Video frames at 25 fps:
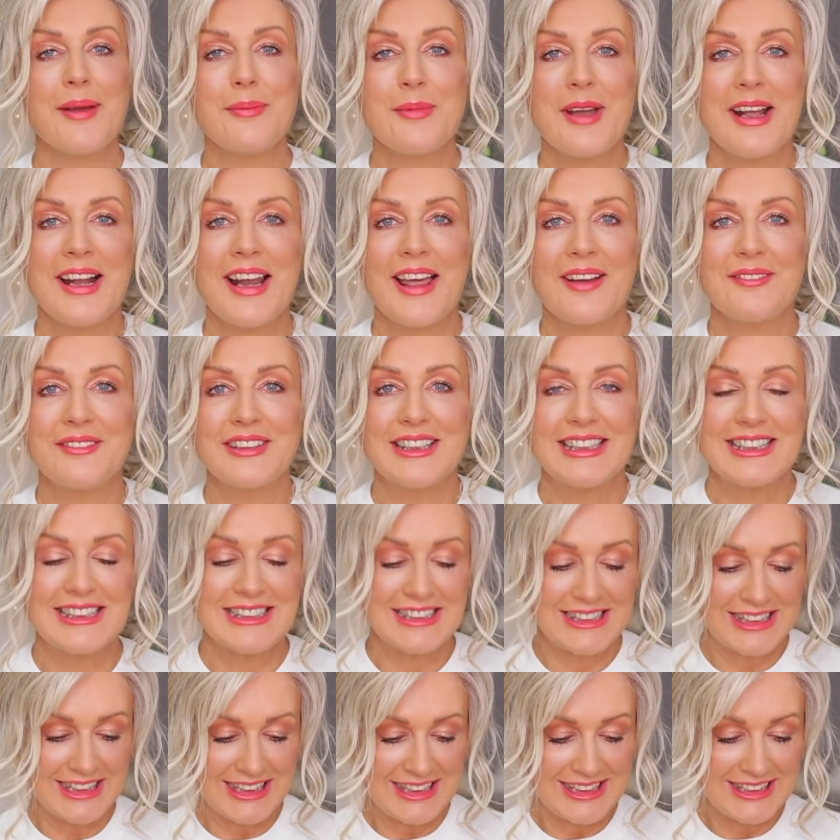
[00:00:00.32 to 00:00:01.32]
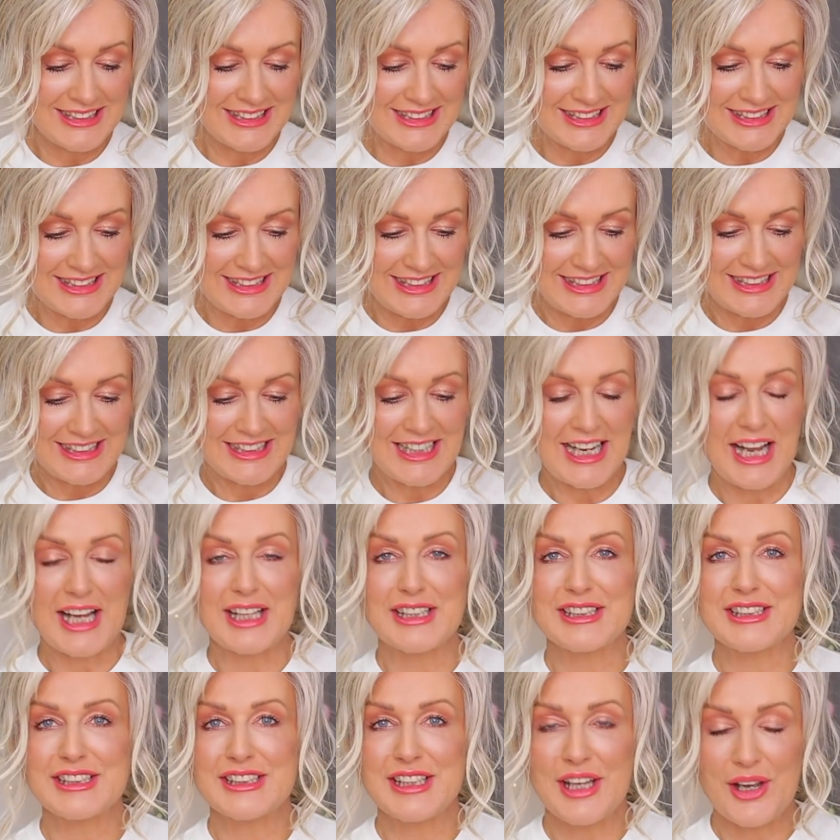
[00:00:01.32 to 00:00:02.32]
my lovelies, it's
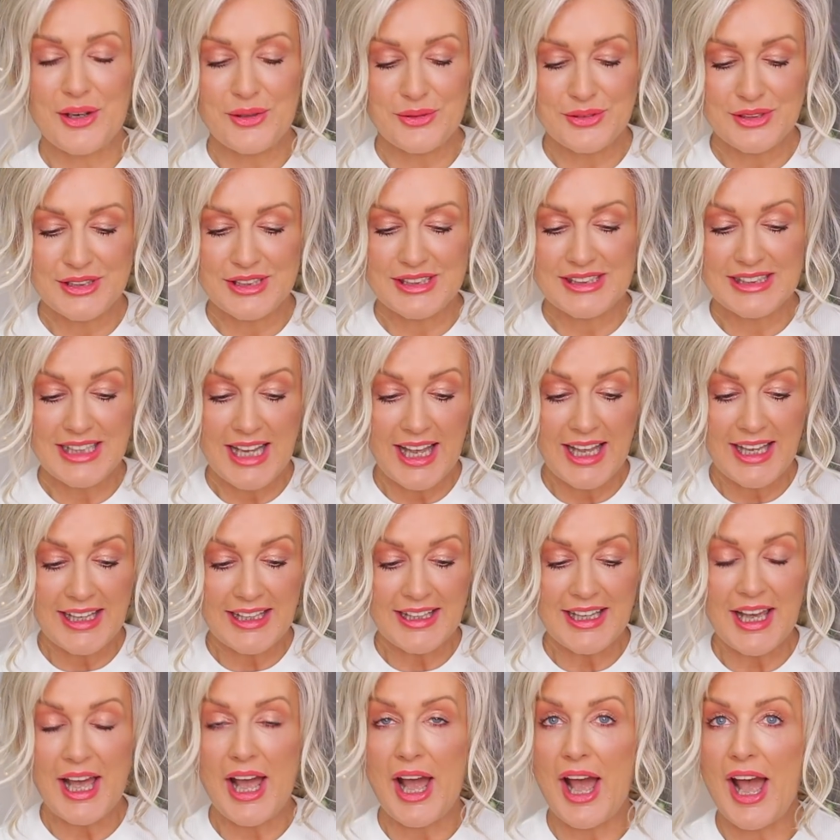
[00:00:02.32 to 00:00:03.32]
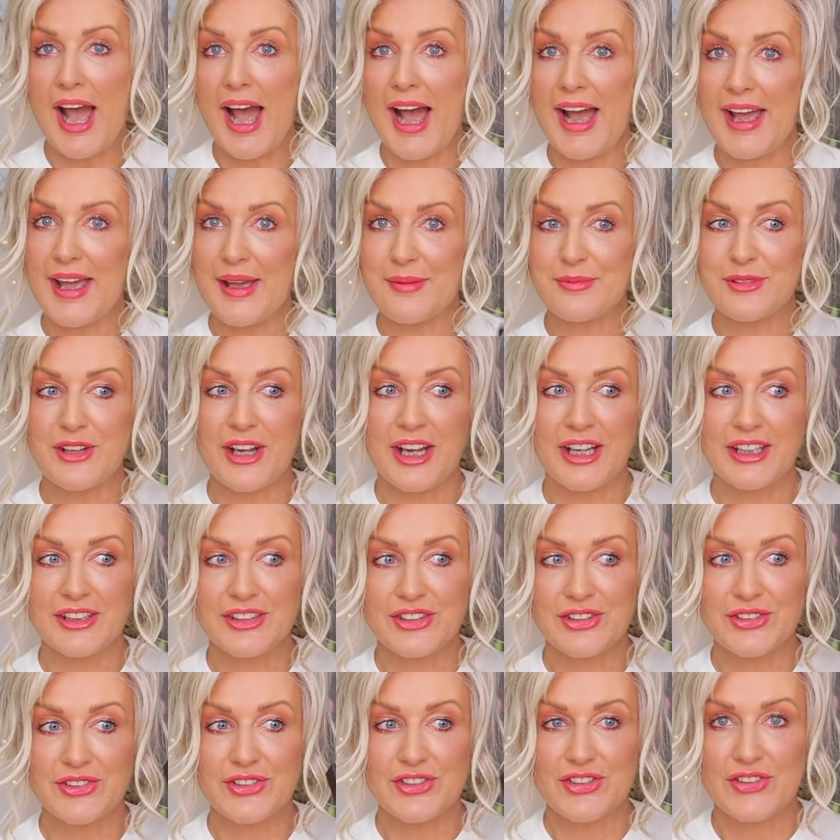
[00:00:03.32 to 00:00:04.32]
Nisha. So today I am
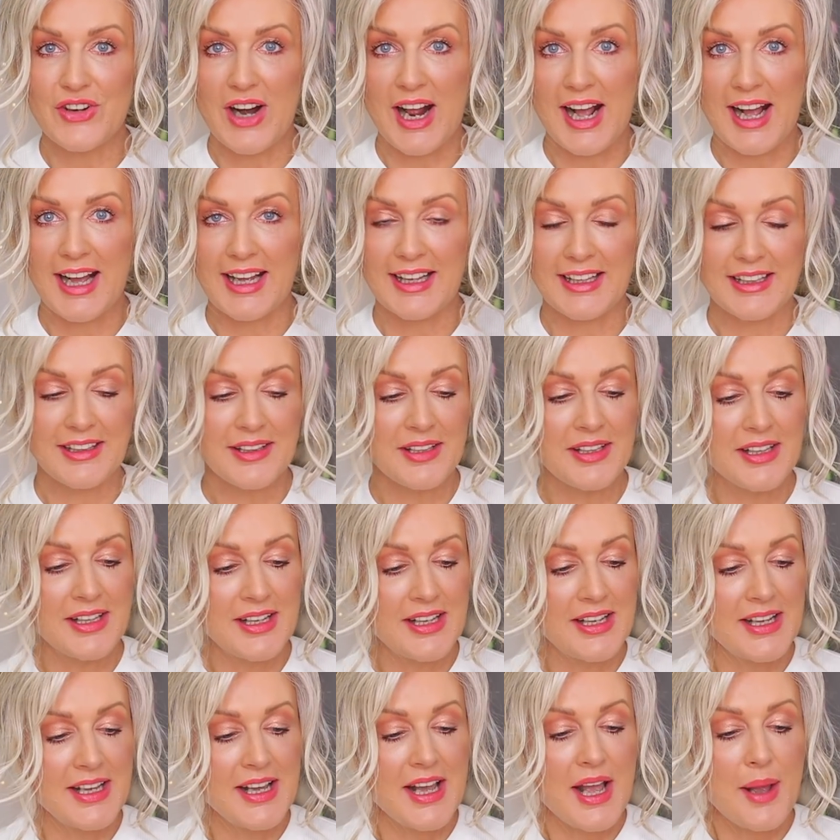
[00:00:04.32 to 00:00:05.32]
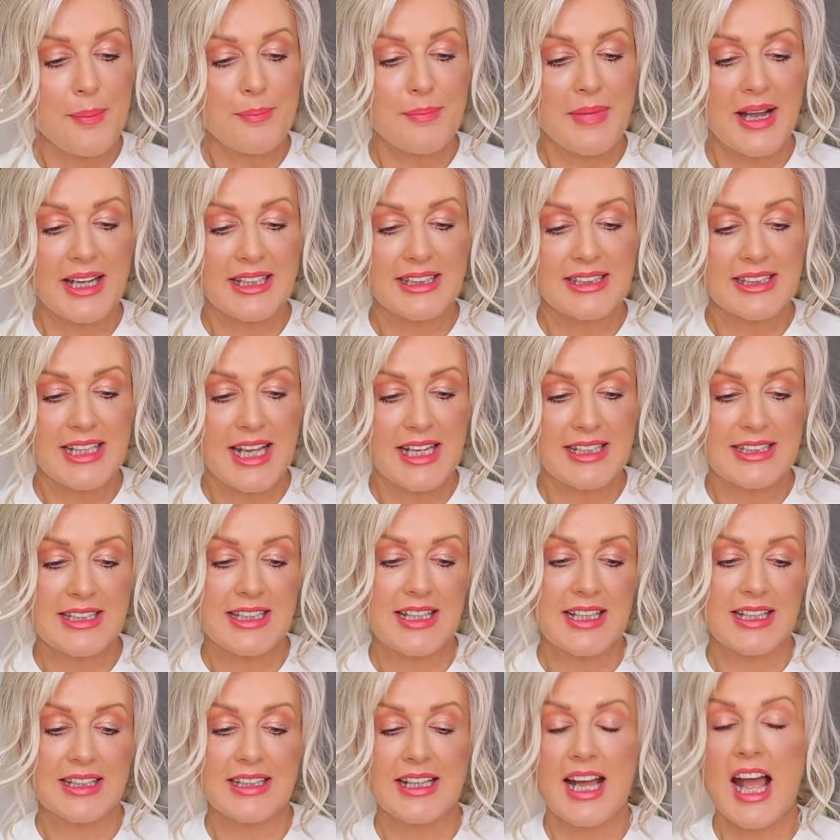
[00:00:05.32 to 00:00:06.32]
going to try
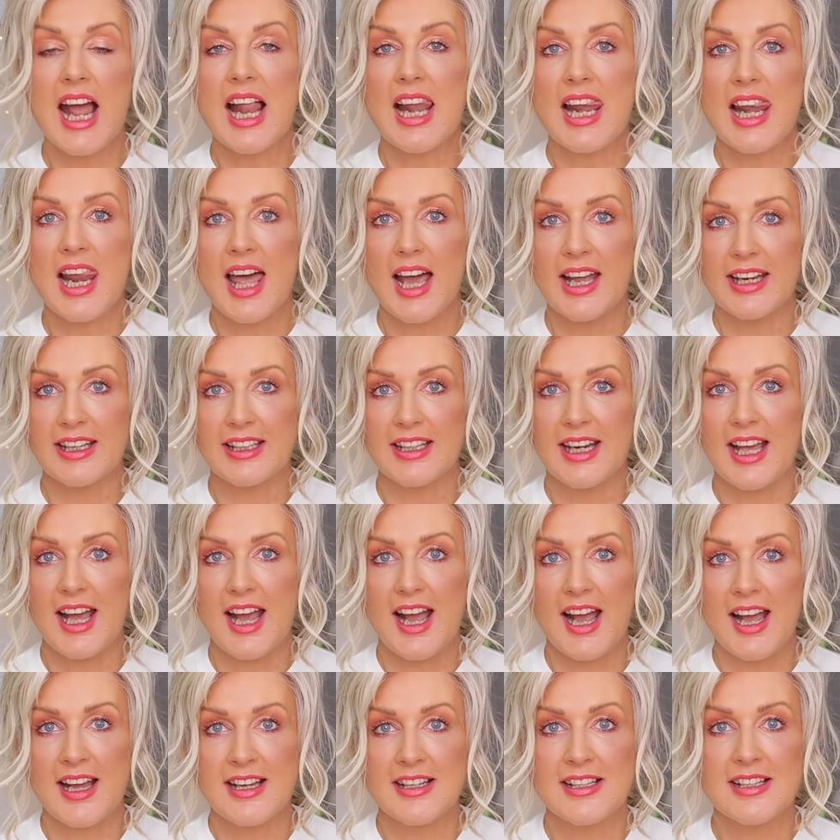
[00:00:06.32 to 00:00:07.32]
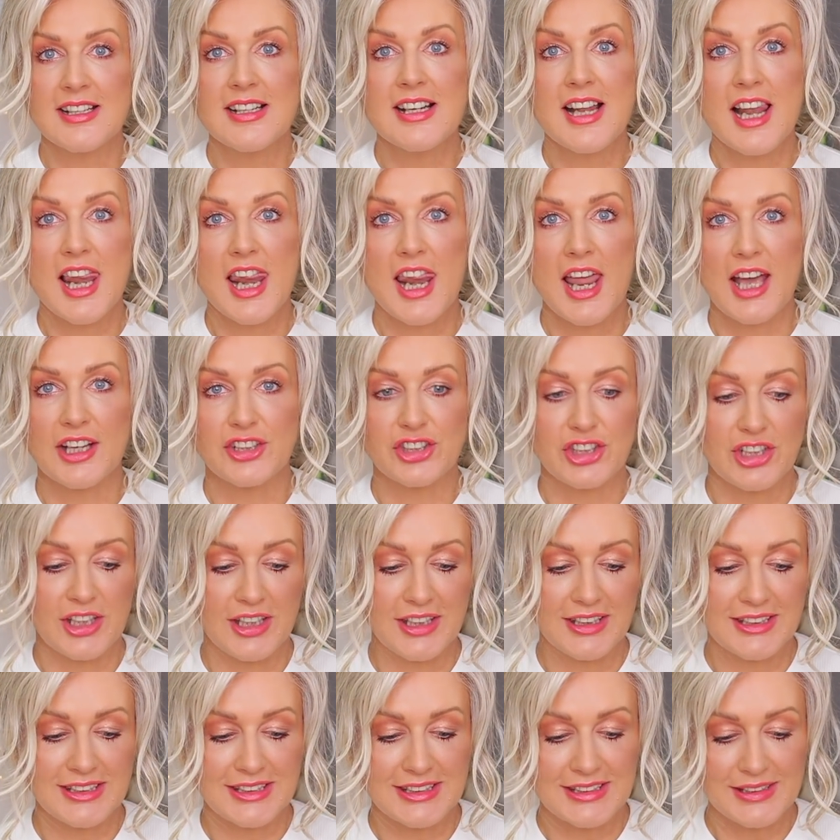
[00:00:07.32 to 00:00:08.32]
magnetic liner
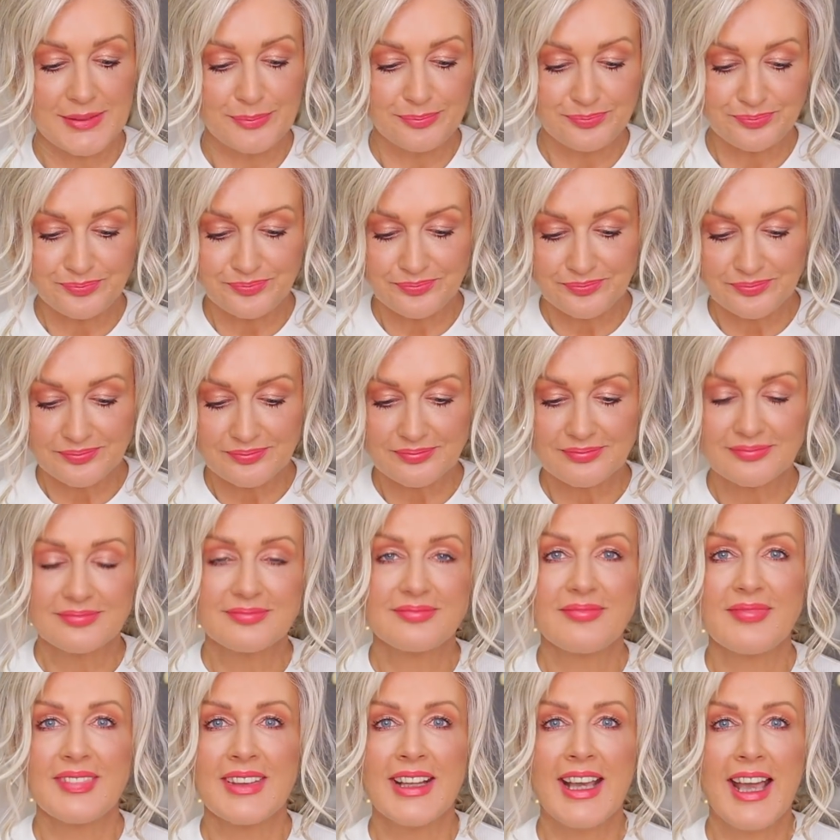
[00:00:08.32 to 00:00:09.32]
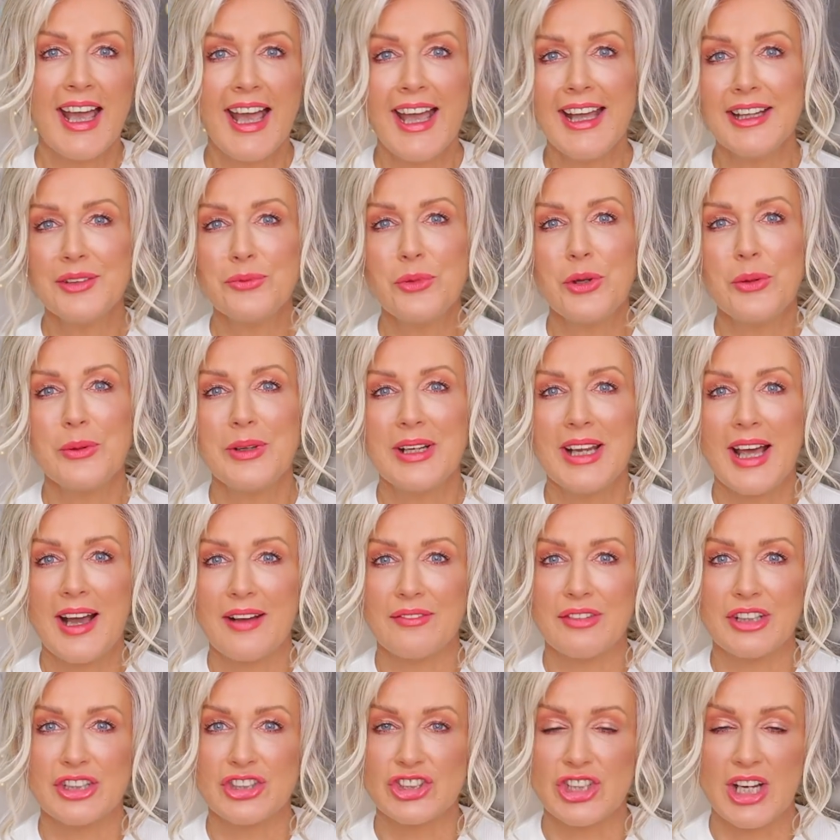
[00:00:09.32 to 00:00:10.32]
lashes and we will
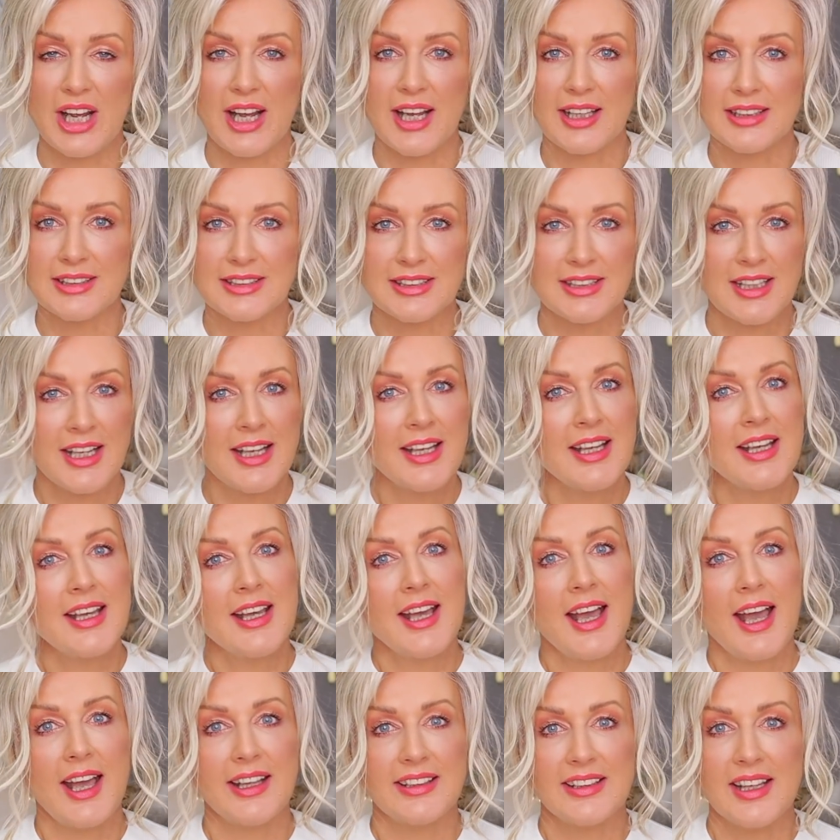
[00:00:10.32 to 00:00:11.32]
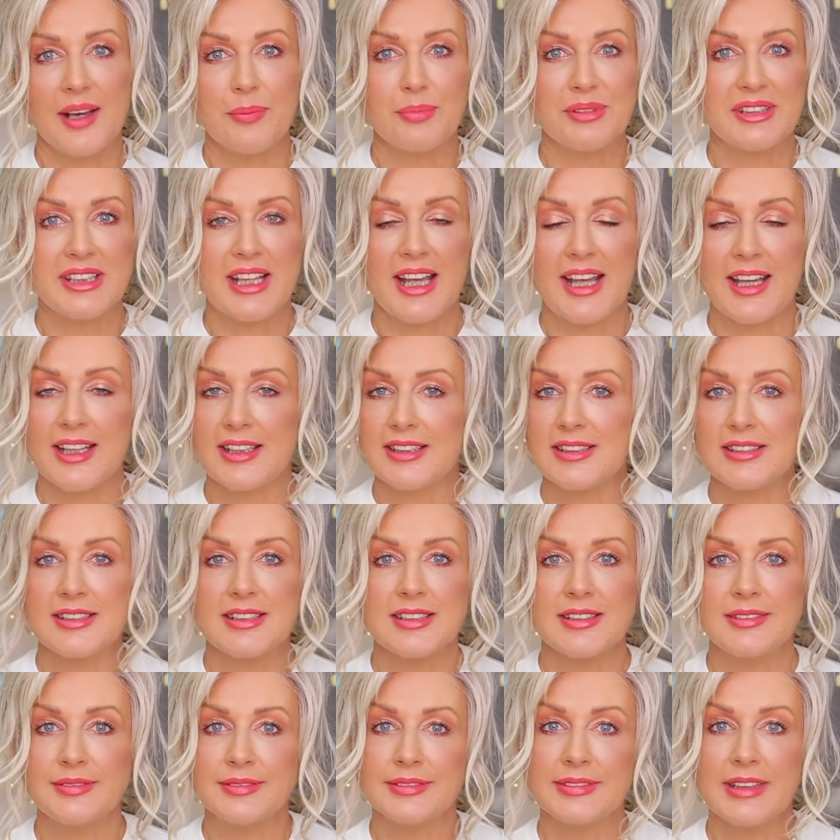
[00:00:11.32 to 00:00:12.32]
have a chat and
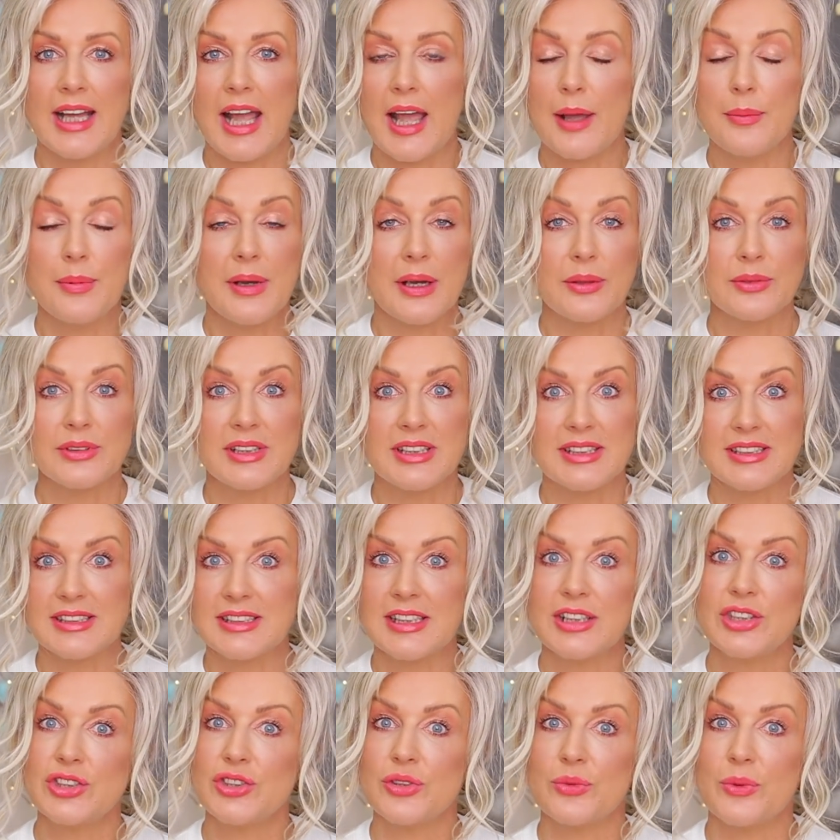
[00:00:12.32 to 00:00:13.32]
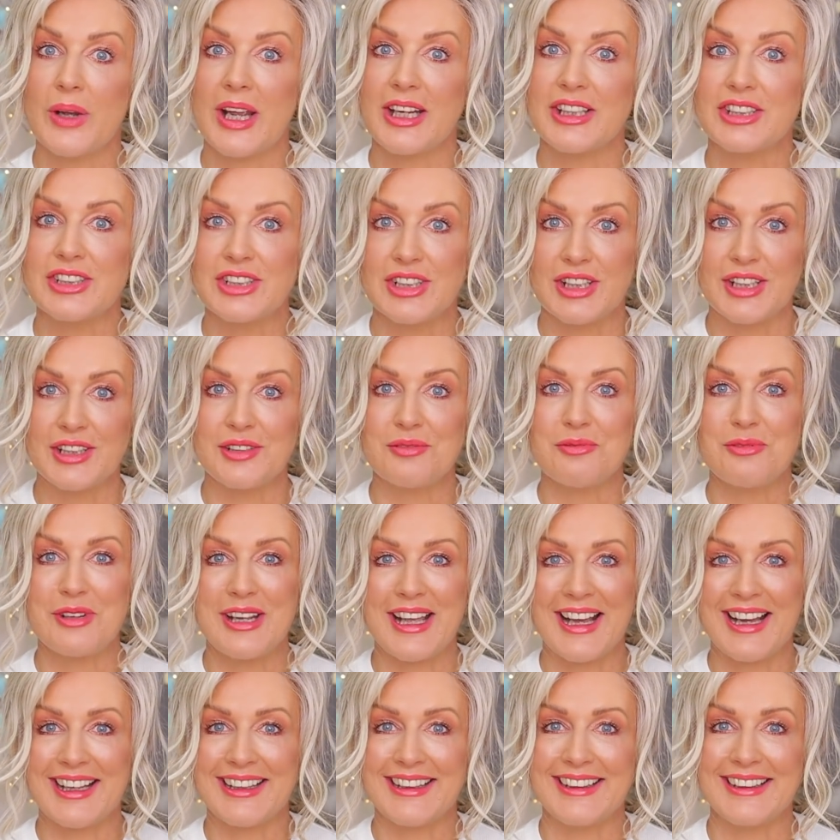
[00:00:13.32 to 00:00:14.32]
update about the situation
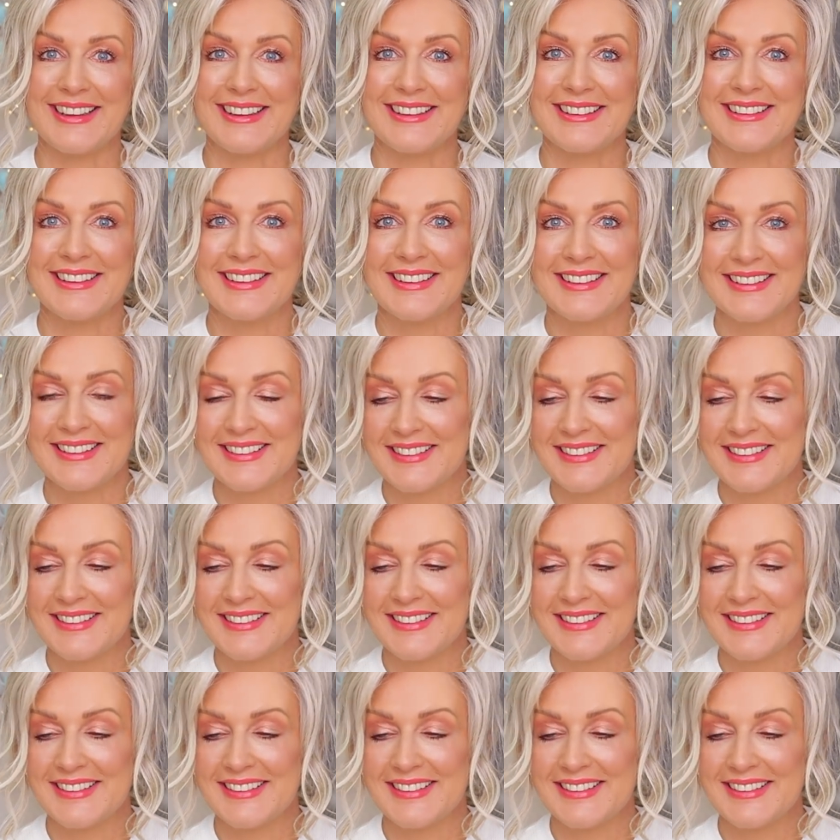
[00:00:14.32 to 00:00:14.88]
we are in.